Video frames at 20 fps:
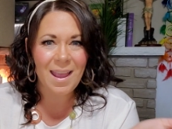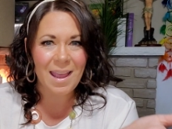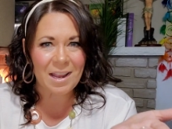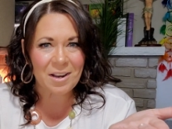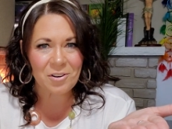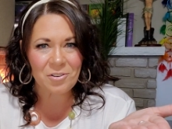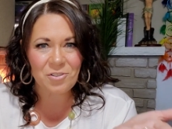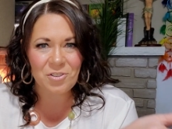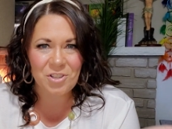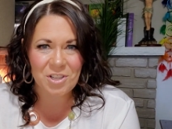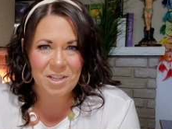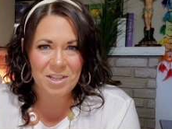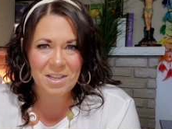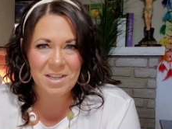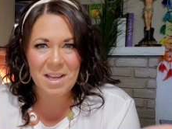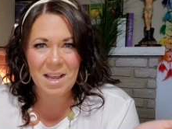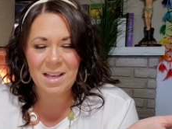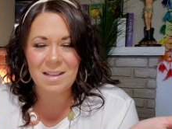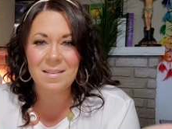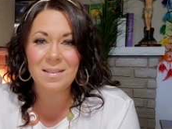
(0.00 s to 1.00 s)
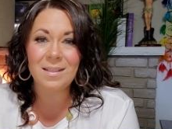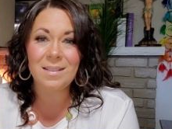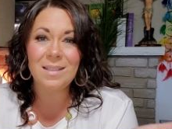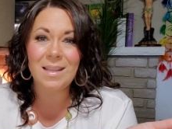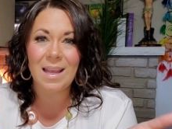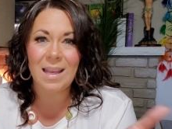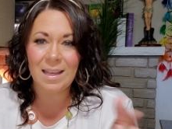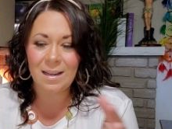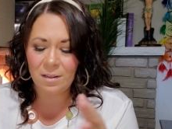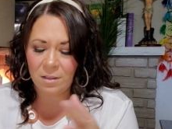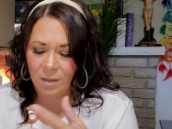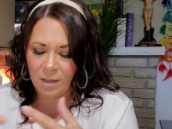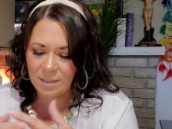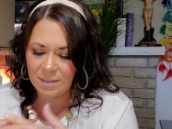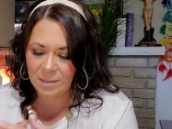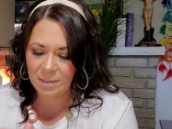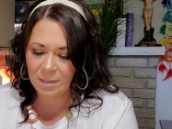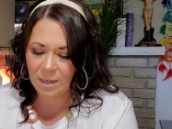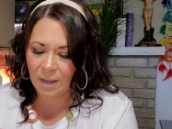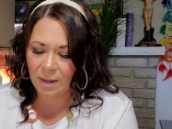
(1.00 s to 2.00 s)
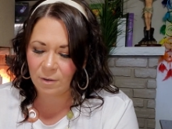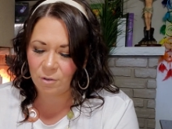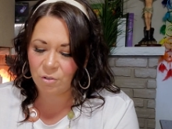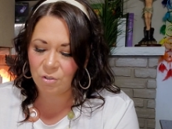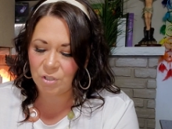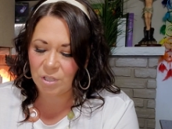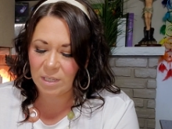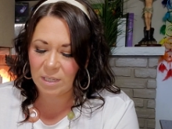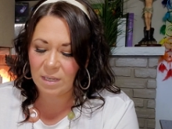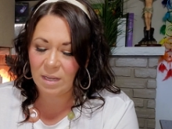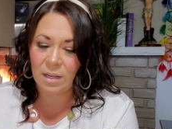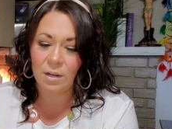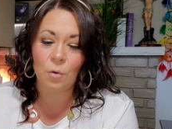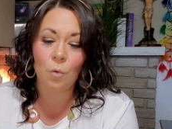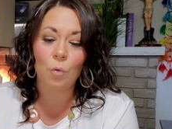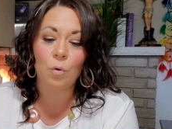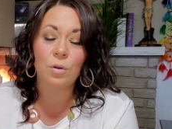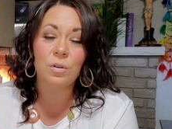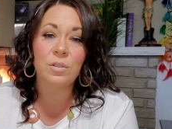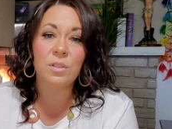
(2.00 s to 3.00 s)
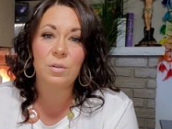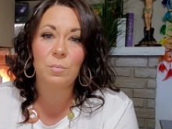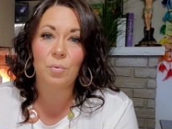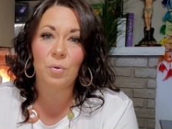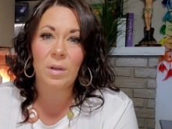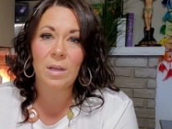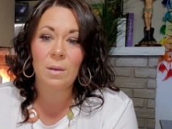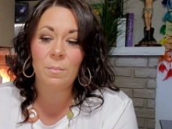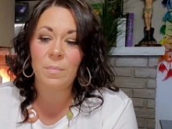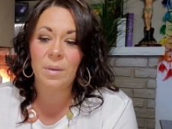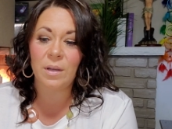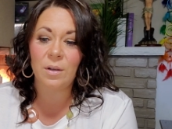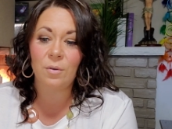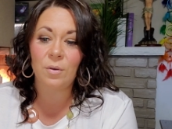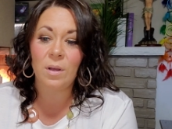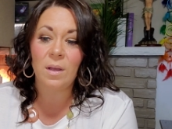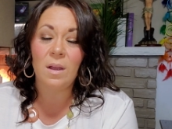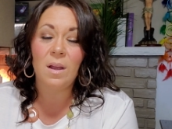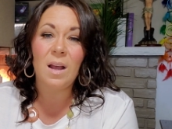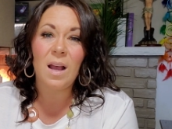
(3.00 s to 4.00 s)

energy and this analyzing energy in order to bring about